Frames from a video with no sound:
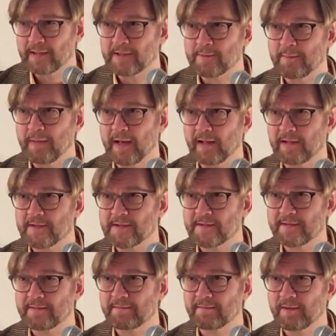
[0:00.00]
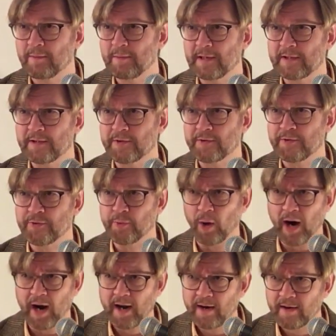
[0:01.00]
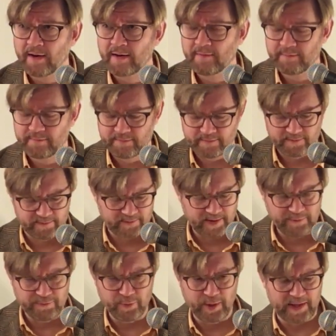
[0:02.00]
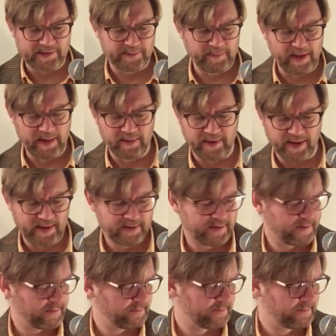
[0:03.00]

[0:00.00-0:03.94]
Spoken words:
smells a bit drier, if you can smell that.